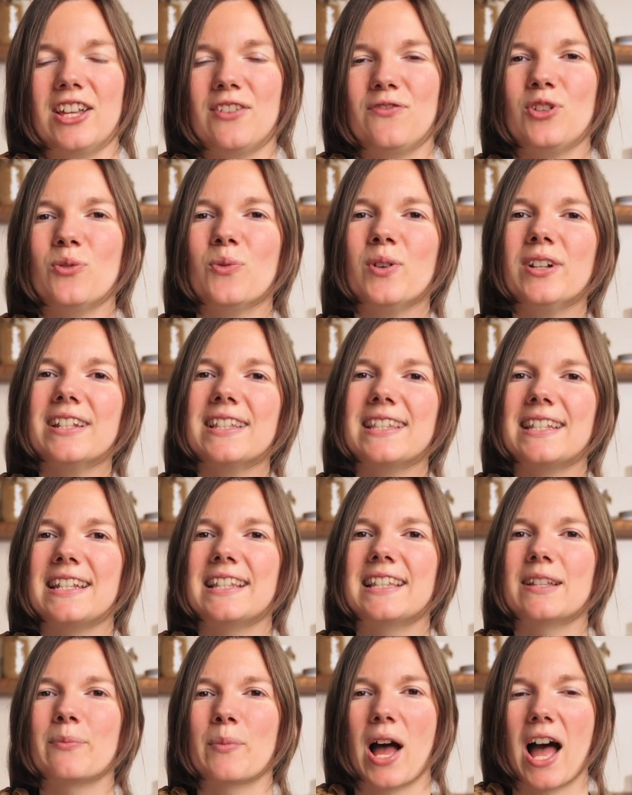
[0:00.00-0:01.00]
If you want to
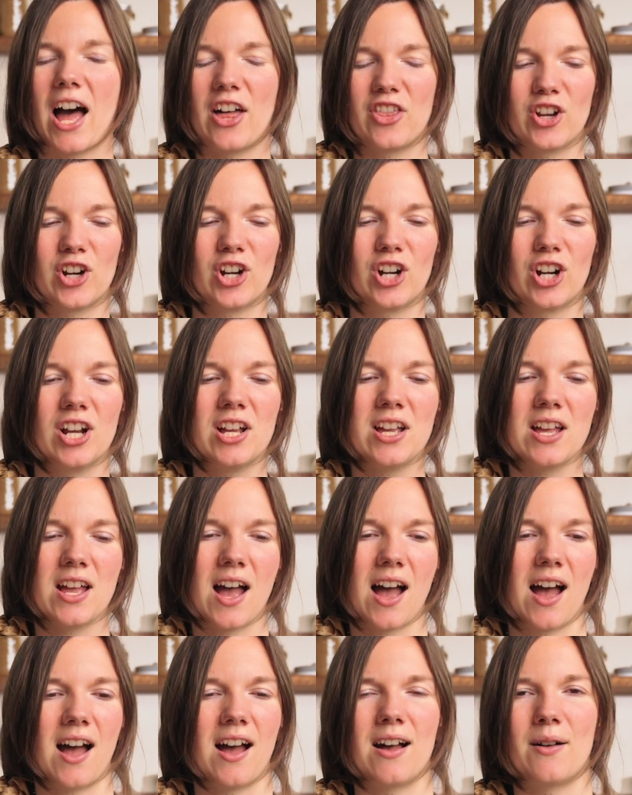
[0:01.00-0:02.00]
see some other
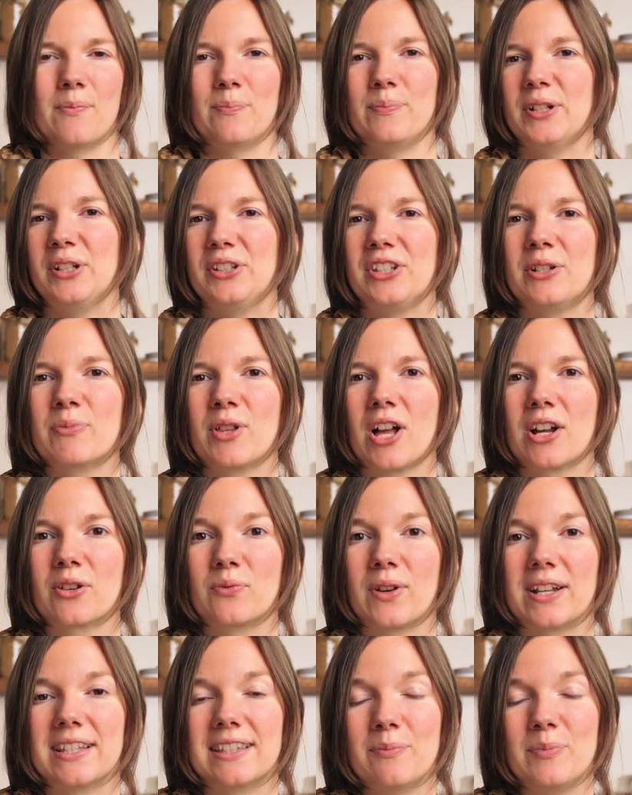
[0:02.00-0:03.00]
building
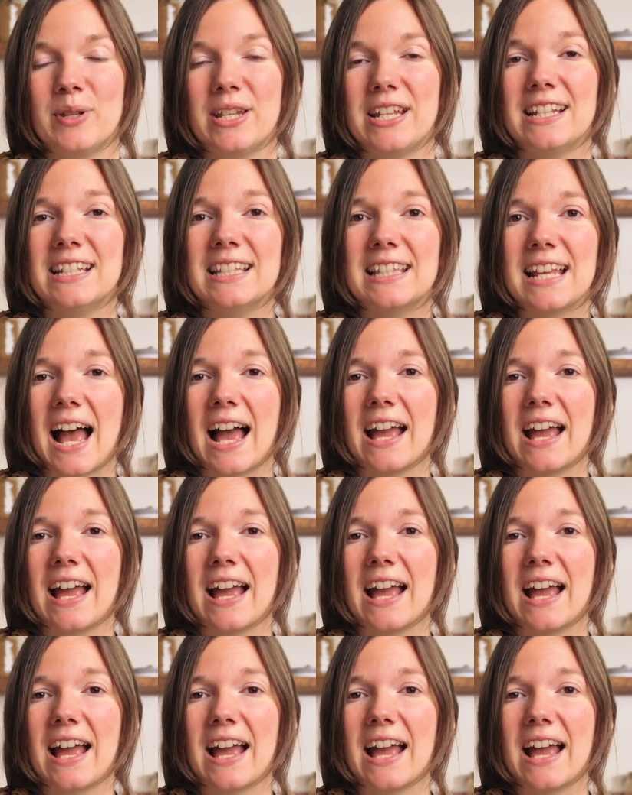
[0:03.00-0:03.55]
block recipes,